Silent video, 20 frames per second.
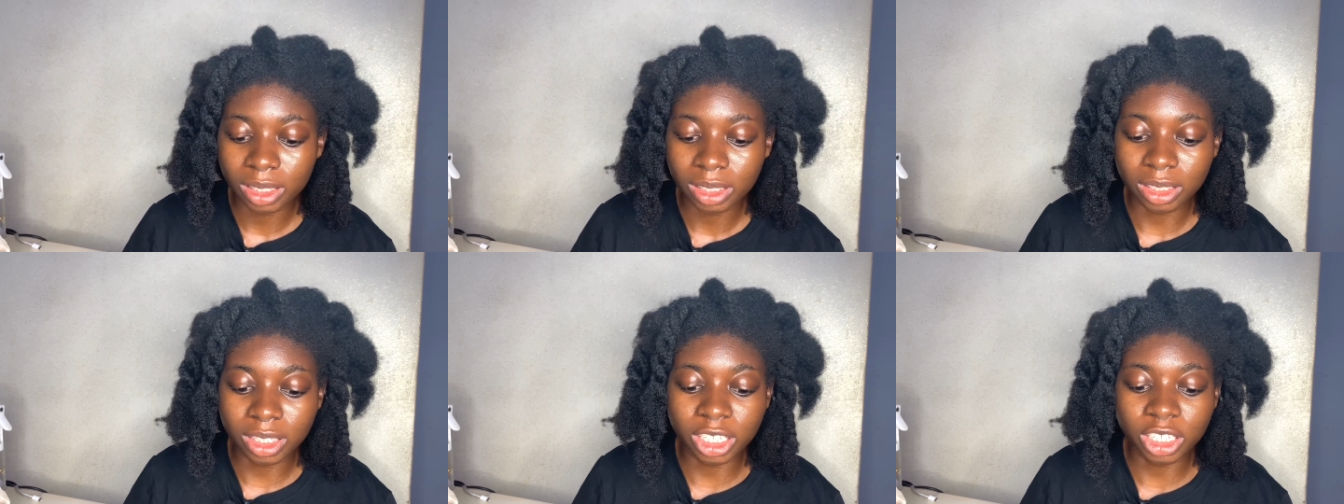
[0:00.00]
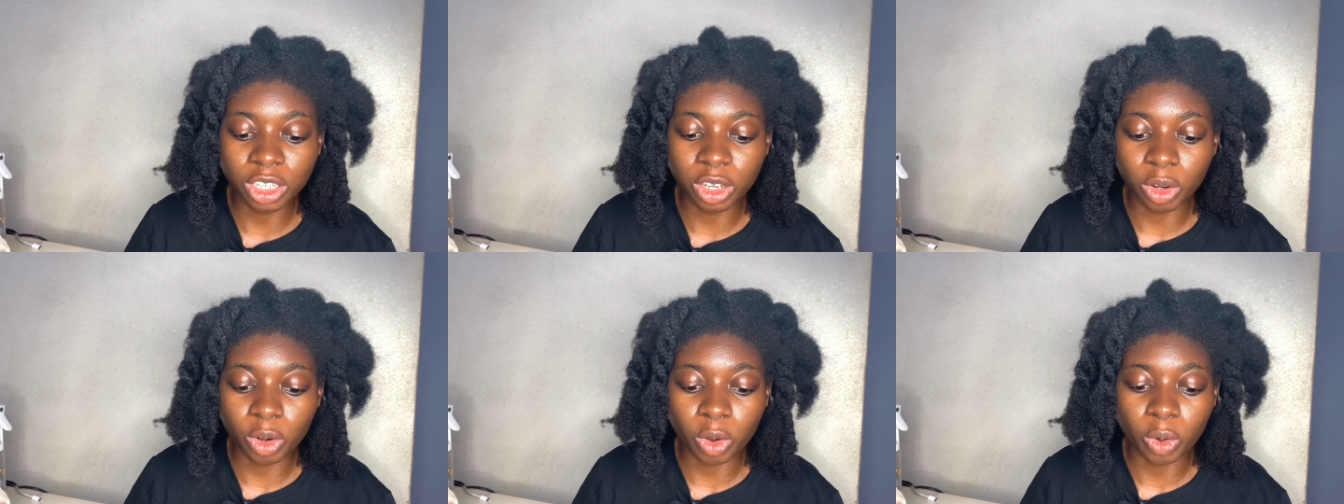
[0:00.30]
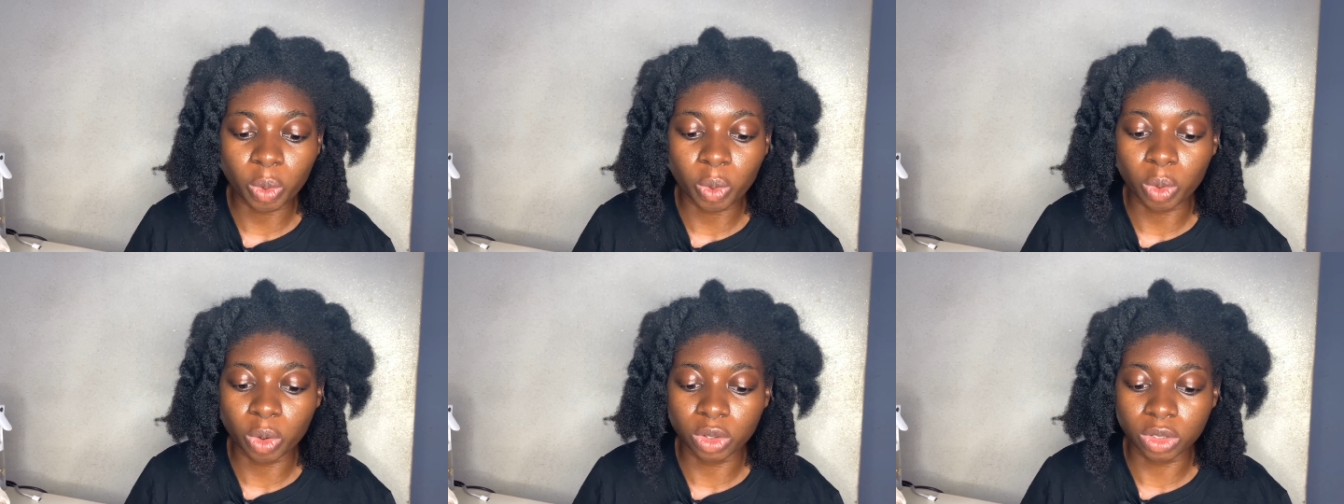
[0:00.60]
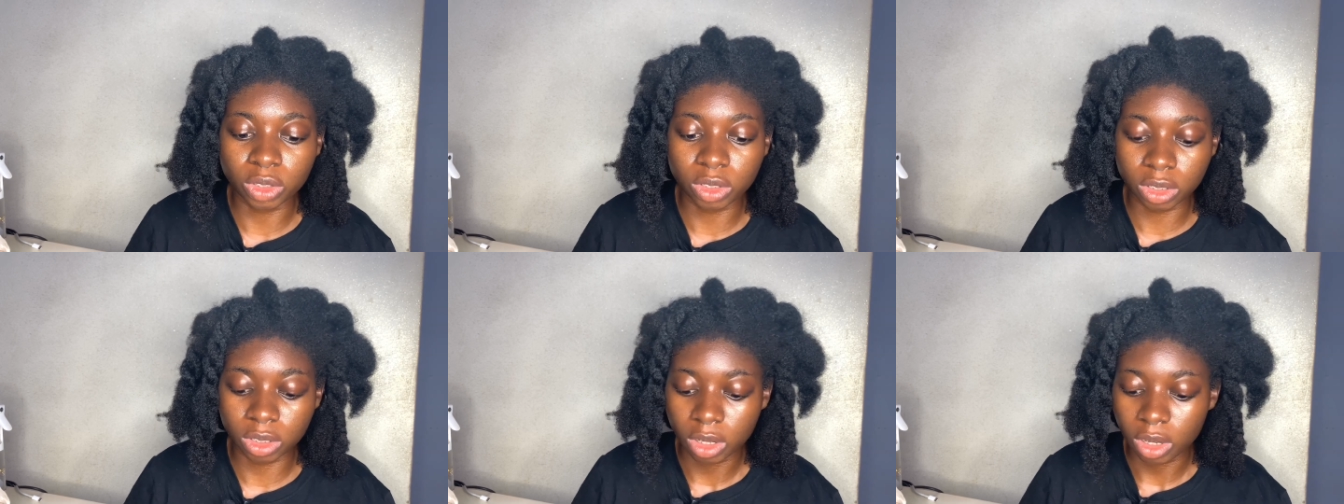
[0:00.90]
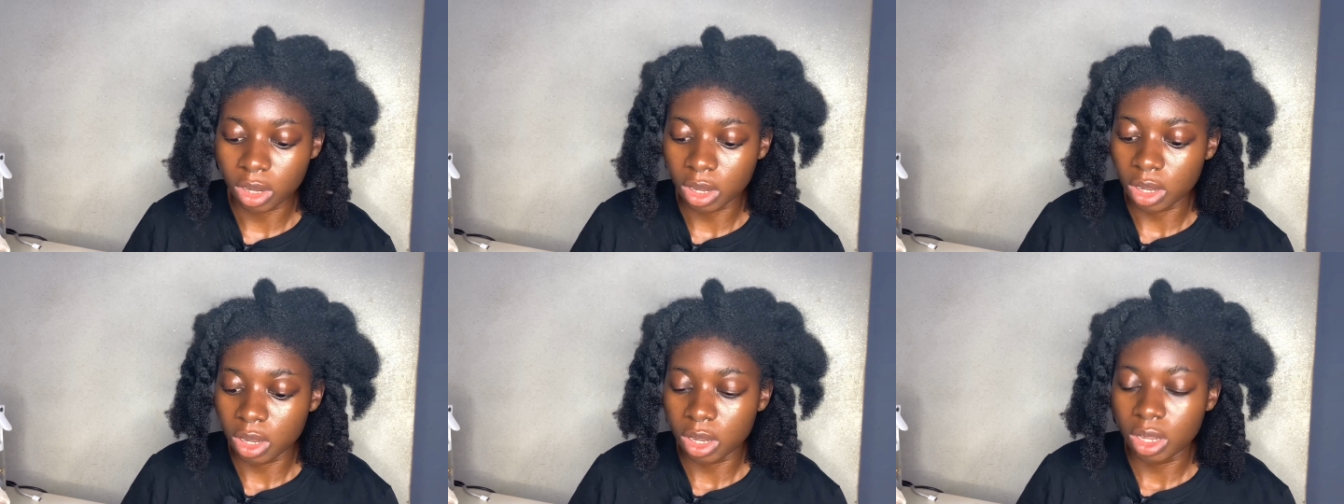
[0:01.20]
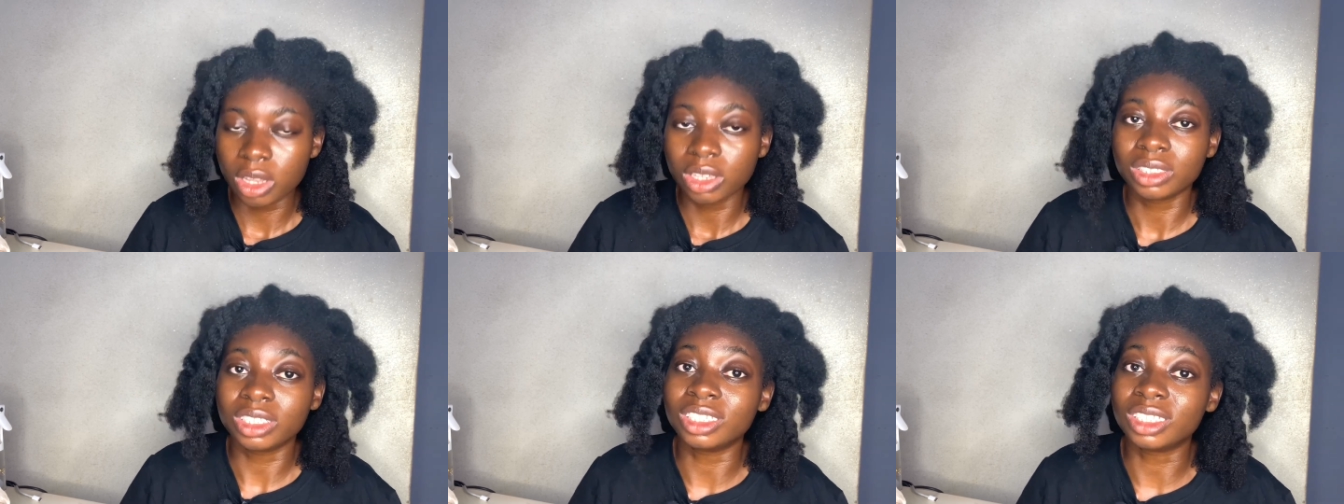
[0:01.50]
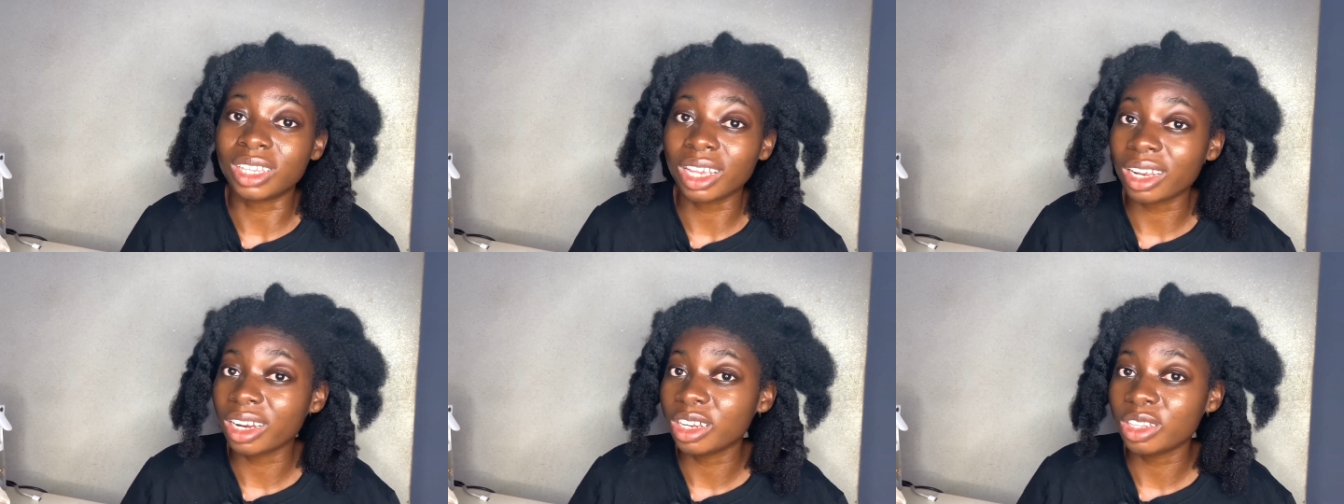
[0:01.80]
this long was
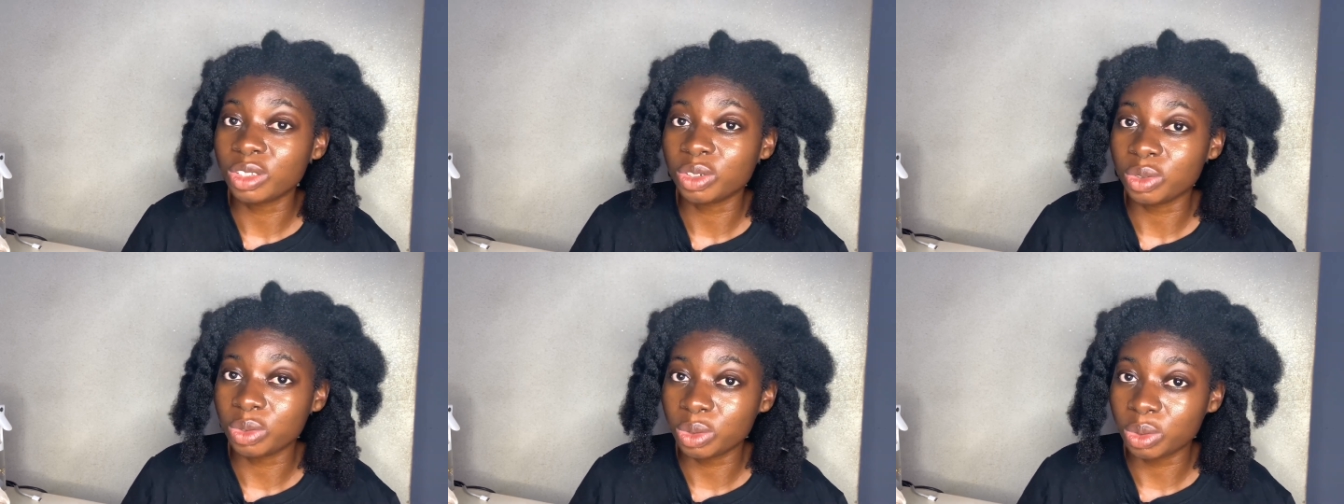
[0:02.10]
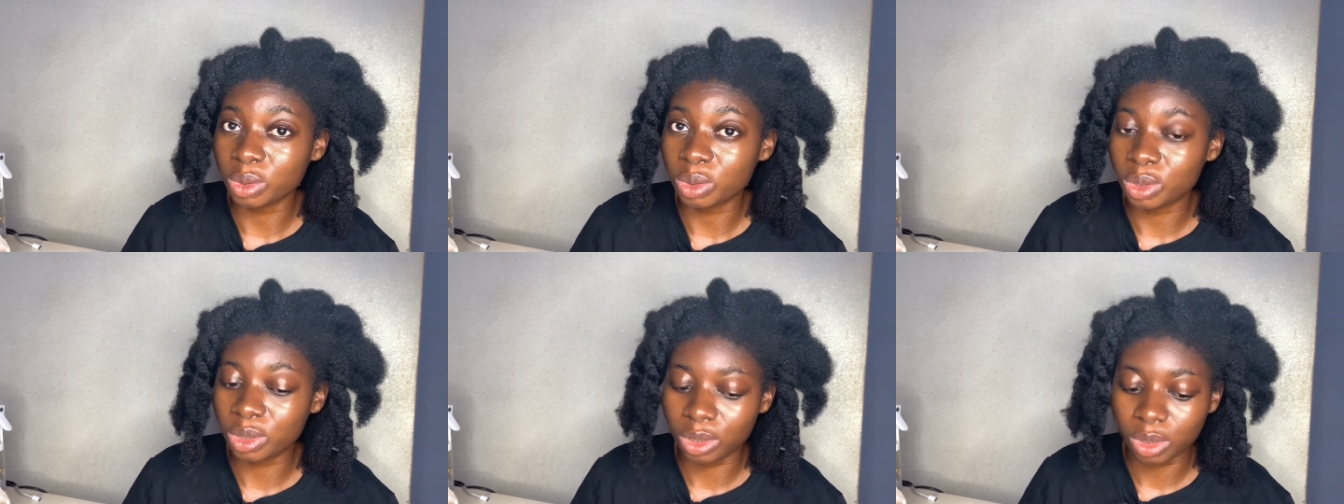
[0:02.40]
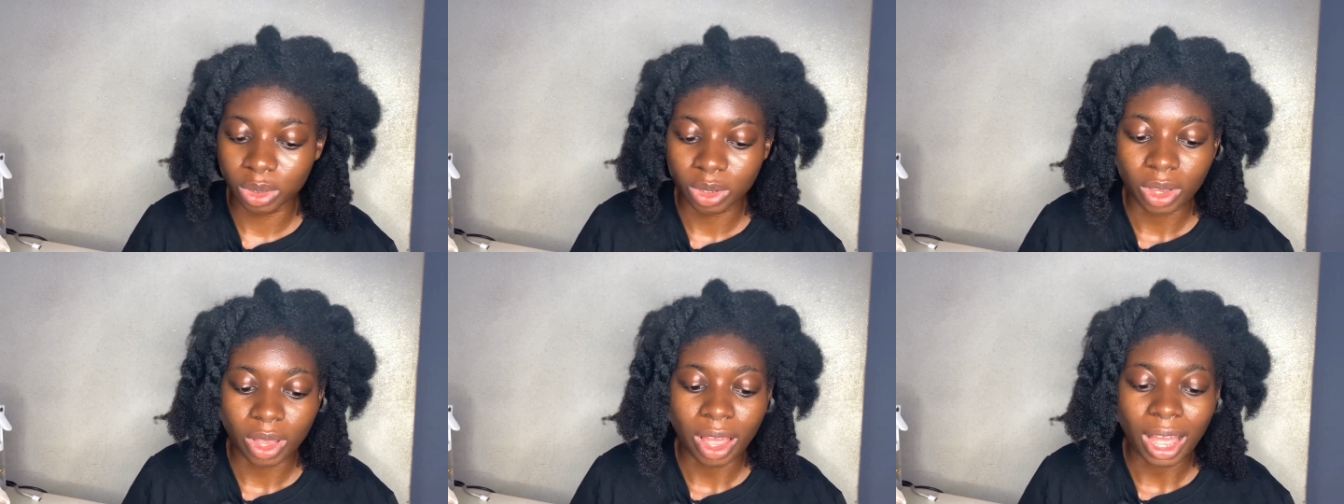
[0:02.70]
detangling the roots.